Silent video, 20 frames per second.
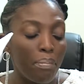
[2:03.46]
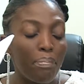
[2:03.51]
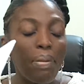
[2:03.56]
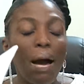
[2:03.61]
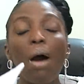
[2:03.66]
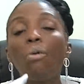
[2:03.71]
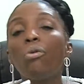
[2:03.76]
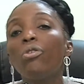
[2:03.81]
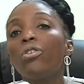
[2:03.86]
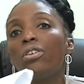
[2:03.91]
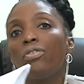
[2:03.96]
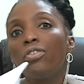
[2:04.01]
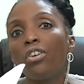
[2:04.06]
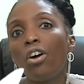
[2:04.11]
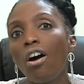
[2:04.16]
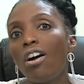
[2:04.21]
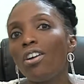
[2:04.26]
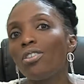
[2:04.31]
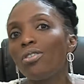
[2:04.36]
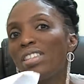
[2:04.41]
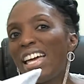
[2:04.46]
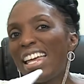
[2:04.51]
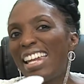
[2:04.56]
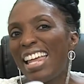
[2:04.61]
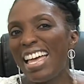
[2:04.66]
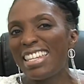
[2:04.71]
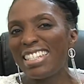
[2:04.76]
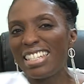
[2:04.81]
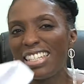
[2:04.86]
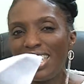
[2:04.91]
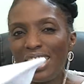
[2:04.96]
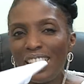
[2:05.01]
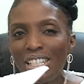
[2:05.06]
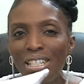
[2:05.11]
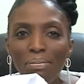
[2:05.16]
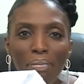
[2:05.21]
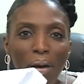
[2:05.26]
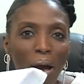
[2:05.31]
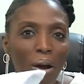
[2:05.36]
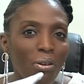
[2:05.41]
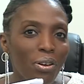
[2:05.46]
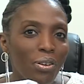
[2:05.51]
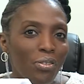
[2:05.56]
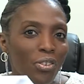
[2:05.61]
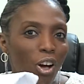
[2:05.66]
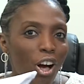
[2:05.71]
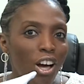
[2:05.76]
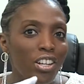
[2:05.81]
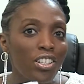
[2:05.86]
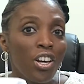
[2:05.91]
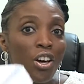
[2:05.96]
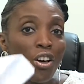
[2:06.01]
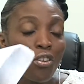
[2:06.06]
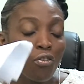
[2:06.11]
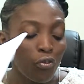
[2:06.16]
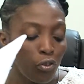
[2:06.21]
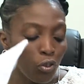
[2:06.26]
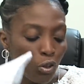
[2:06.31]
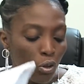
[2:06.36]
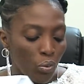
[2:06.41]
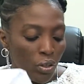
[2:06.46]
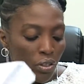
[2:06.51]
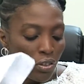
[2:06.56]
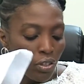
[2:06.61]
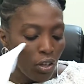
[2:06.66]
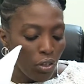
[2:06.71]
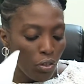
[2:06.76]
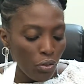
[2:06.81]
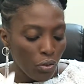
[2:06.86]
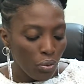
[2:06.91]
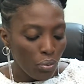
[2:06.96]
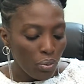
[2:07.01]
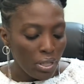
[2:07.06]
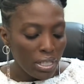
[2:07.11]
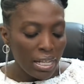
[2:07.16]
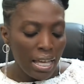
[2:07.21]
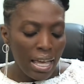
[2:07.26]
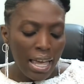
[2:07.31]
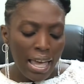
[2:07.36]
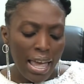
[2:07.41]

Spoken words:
power of God or that has the healing power of God flowing through it.